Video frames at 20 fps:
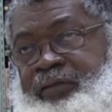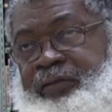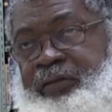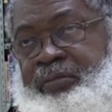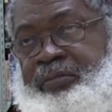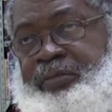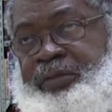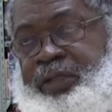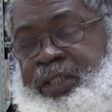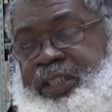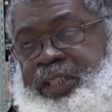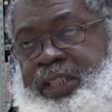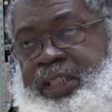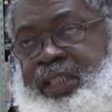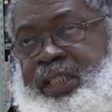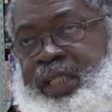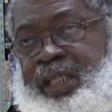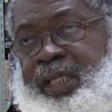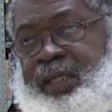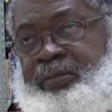from
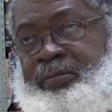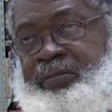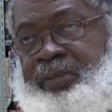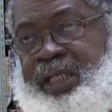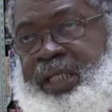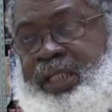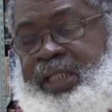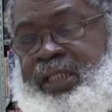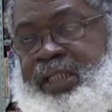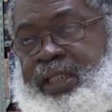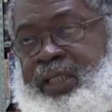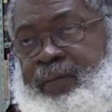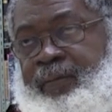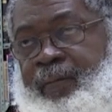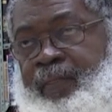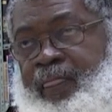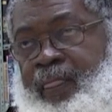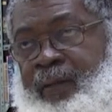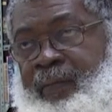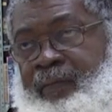preaching can beat
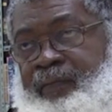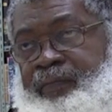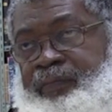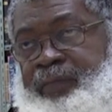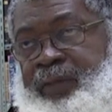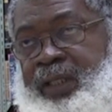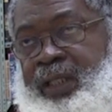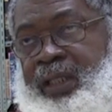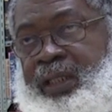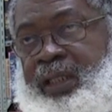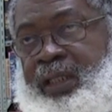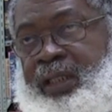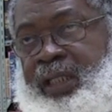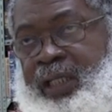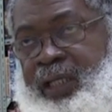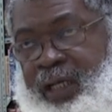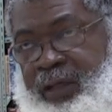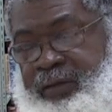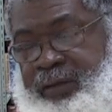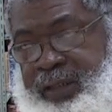
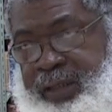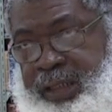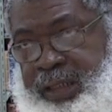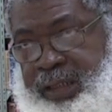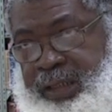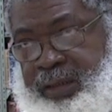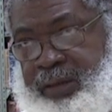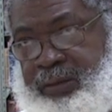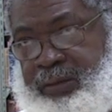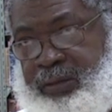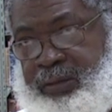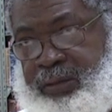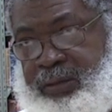counseling.